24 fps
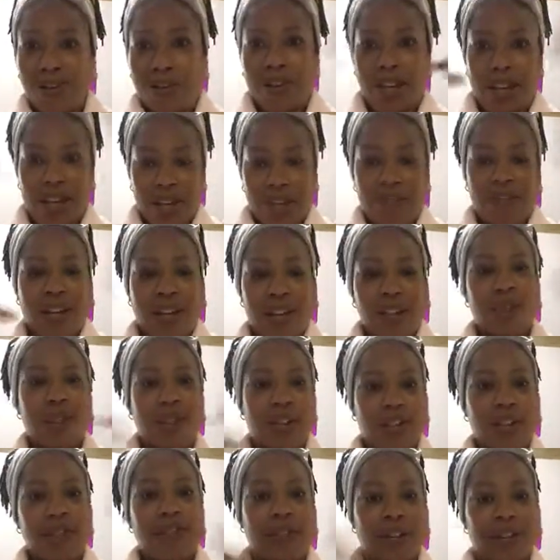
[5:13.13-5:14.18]
Fan, fan,
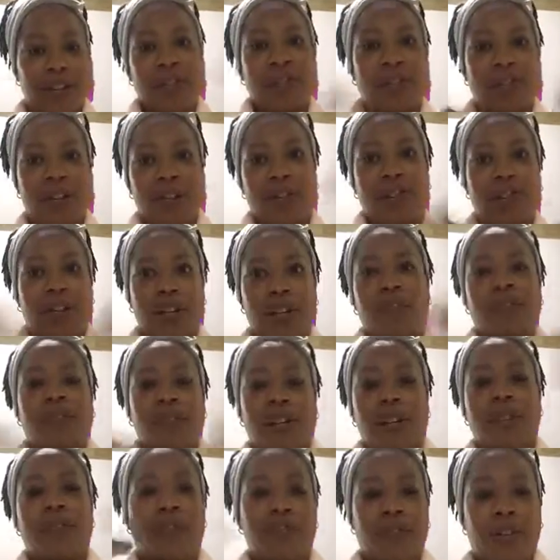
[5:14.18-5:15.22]
fan, fan, fan, fan, fan,
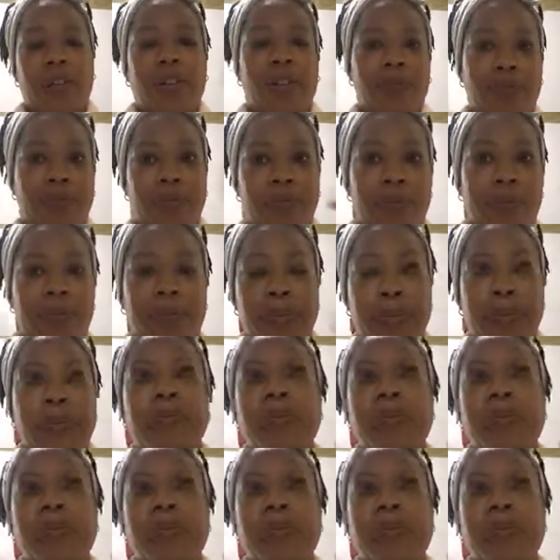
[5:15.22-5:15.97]
fan.